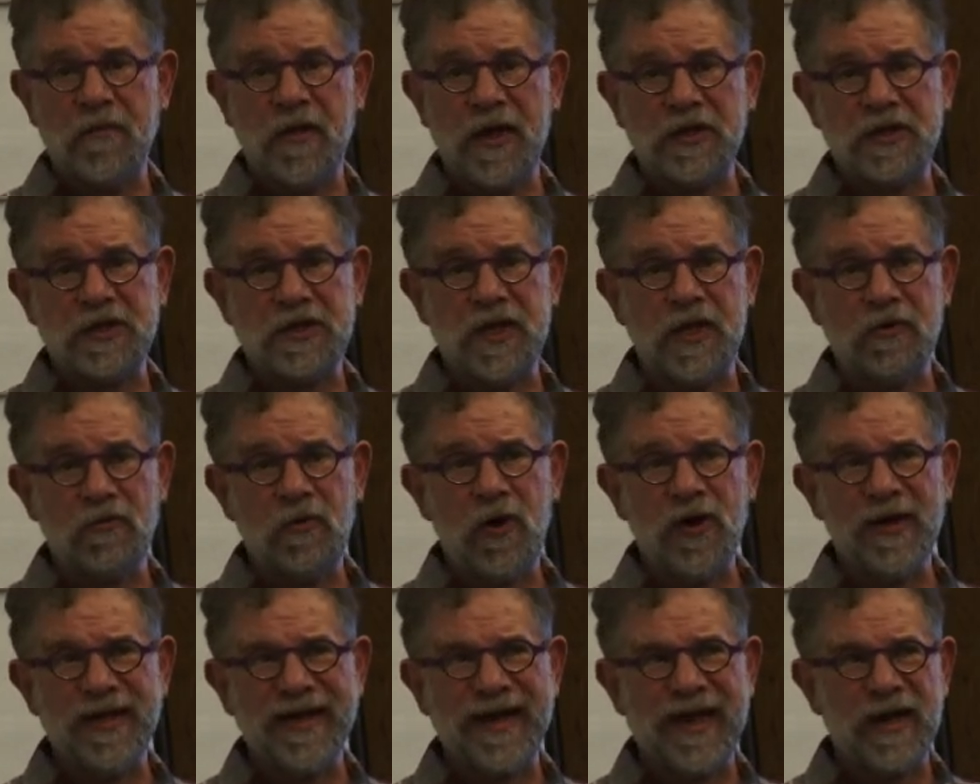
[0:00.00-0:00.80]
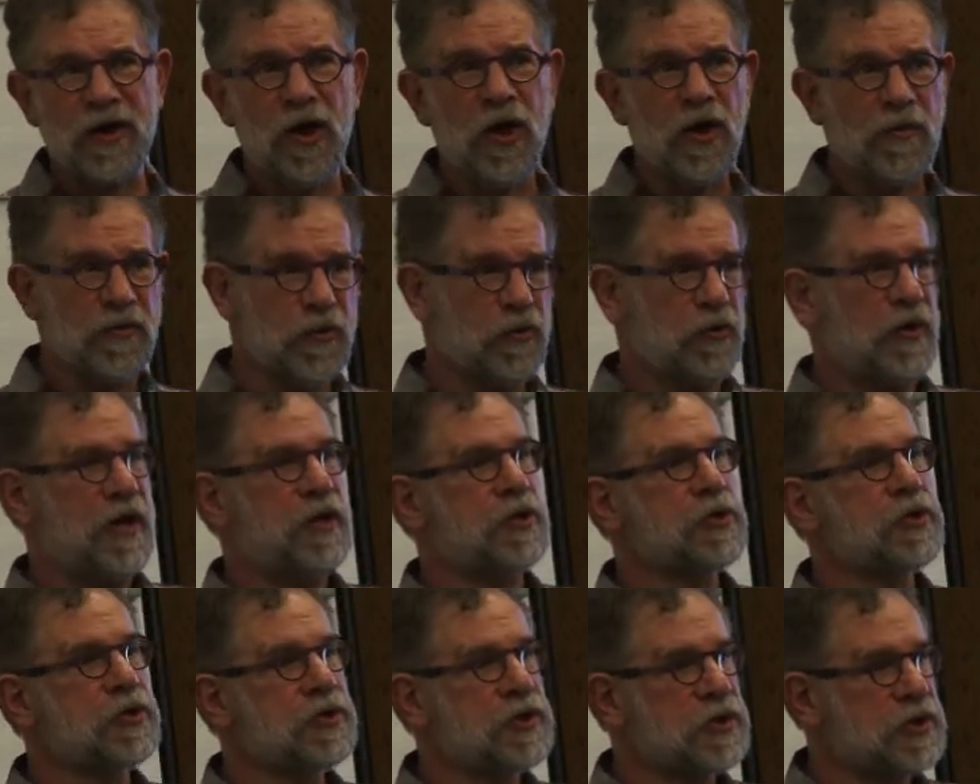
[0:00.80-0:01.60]
I might say, well, can I call them
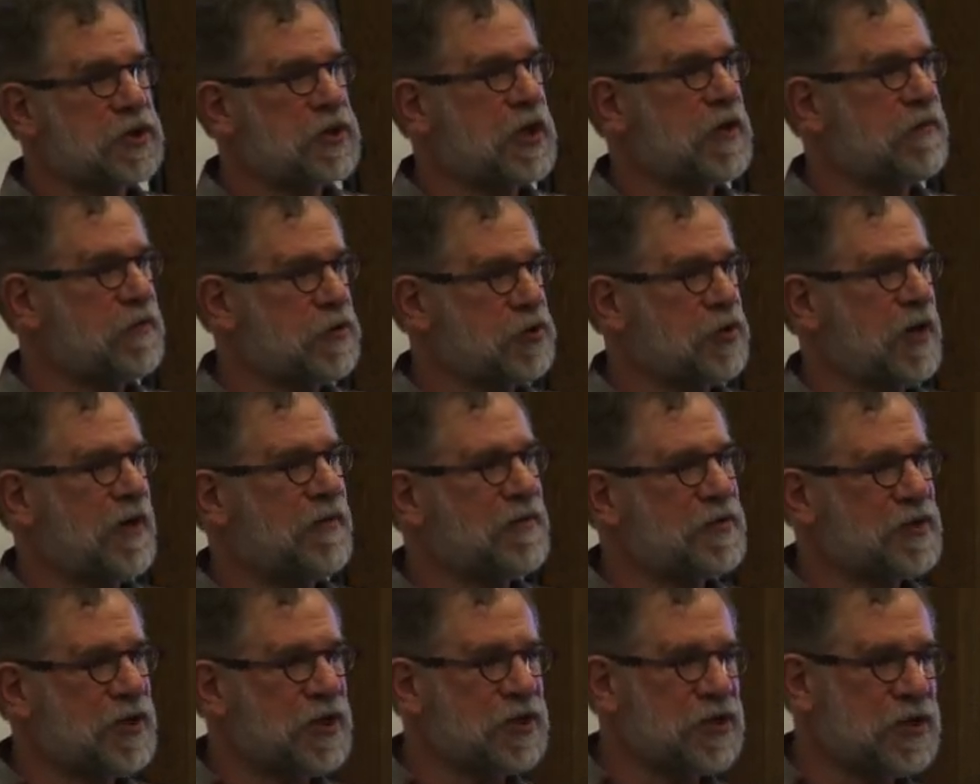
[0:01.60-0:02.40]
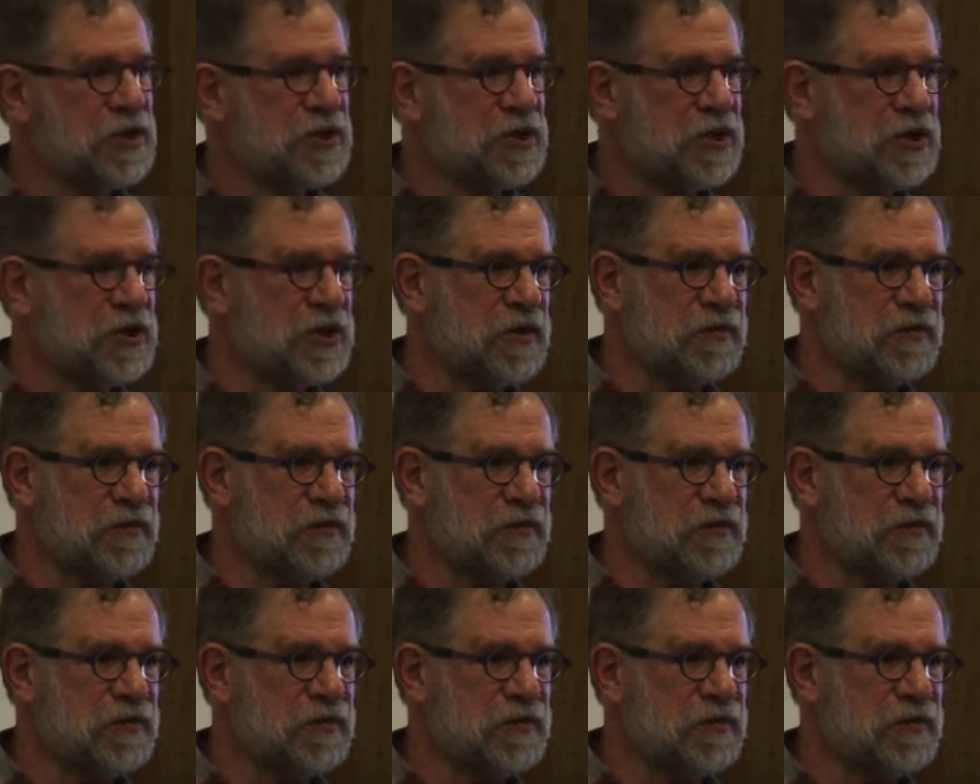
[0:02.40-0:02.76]
credentials instead of a driver's license?